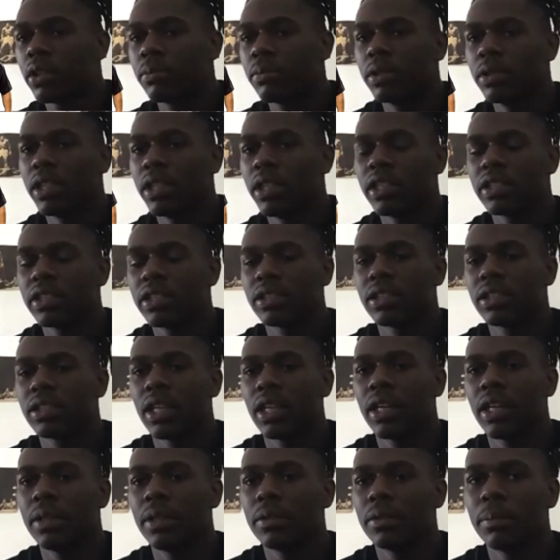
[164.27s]
but as
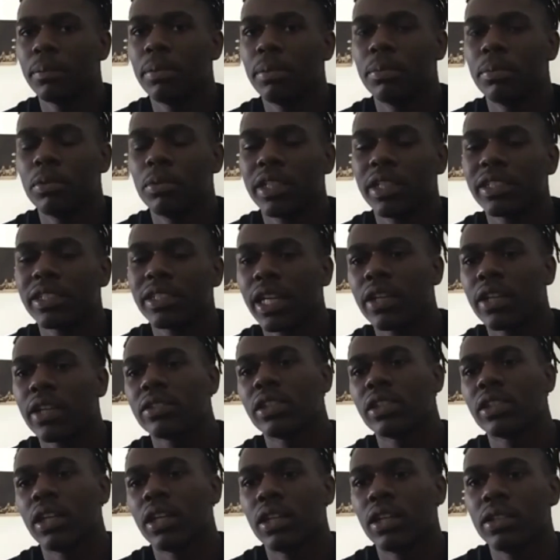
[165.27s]
like the people that's
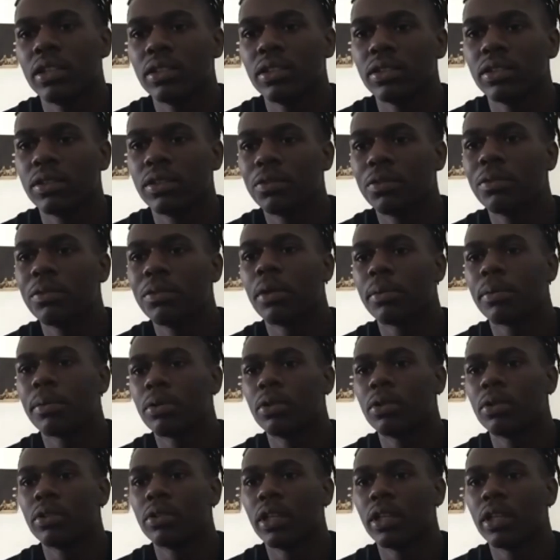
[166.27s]
outside the football
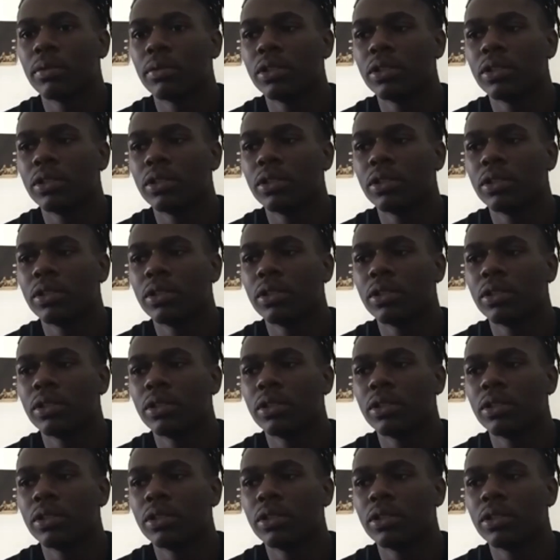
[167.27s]
program,